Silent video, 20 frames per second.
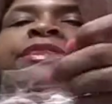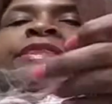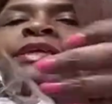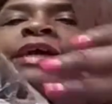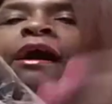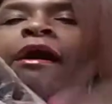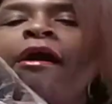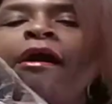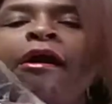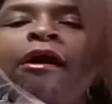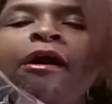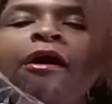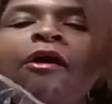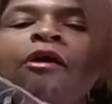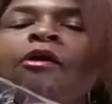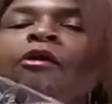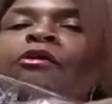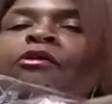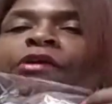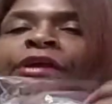They're
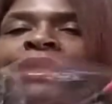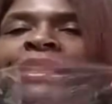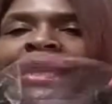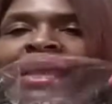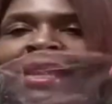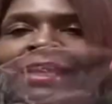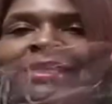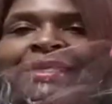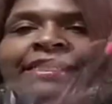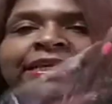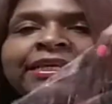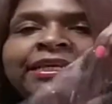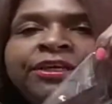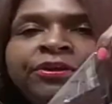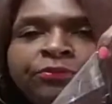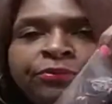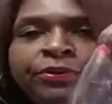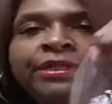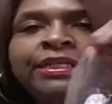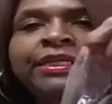all organic
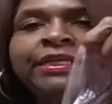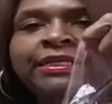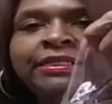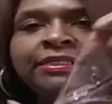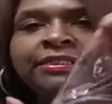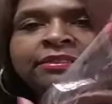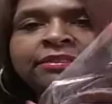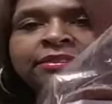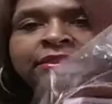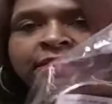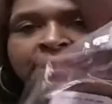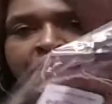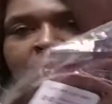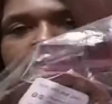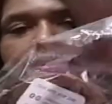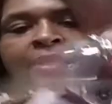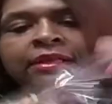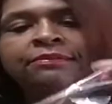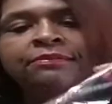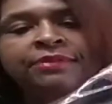ingredients.
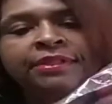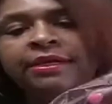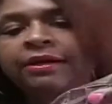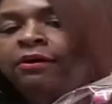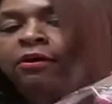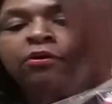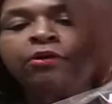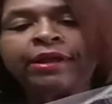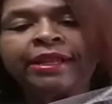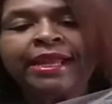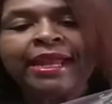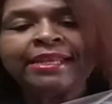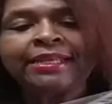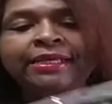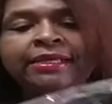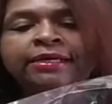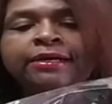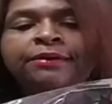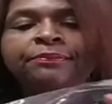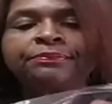They're
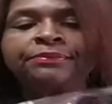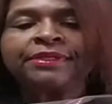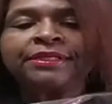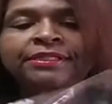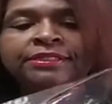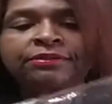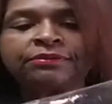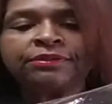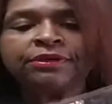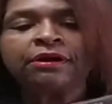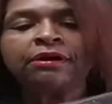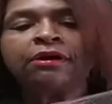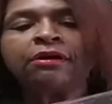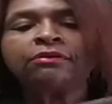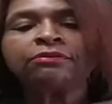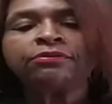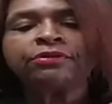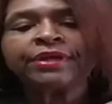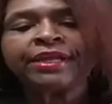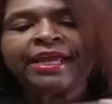organic company, so they're
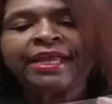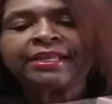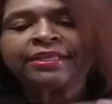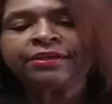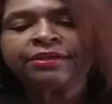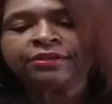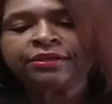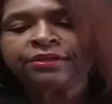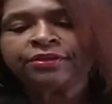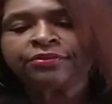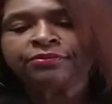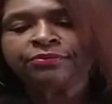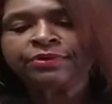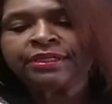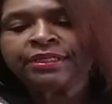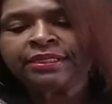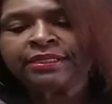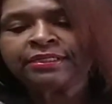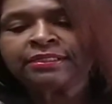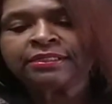all organic
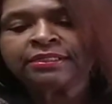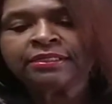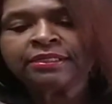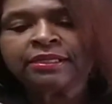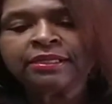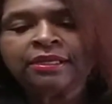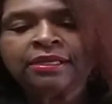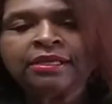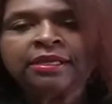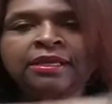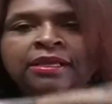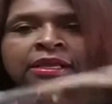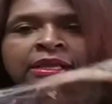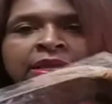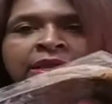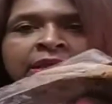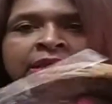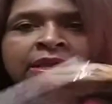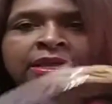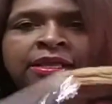
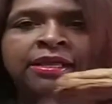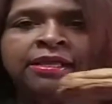ingredients,